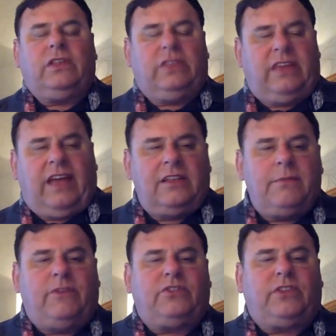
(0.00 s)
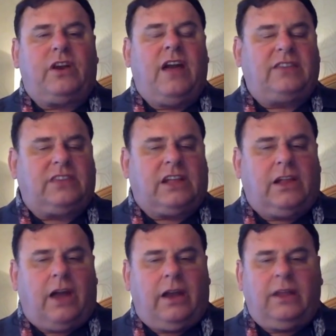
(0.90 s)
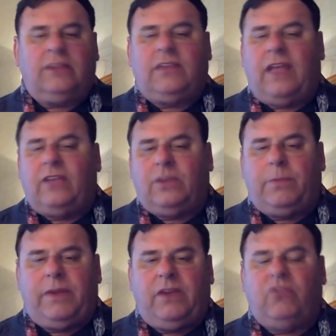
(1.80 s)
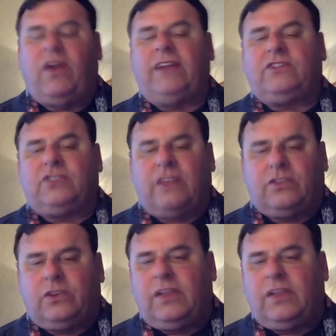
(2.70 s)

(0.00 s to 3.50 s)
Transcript: The elements that are not declining tend to be right center,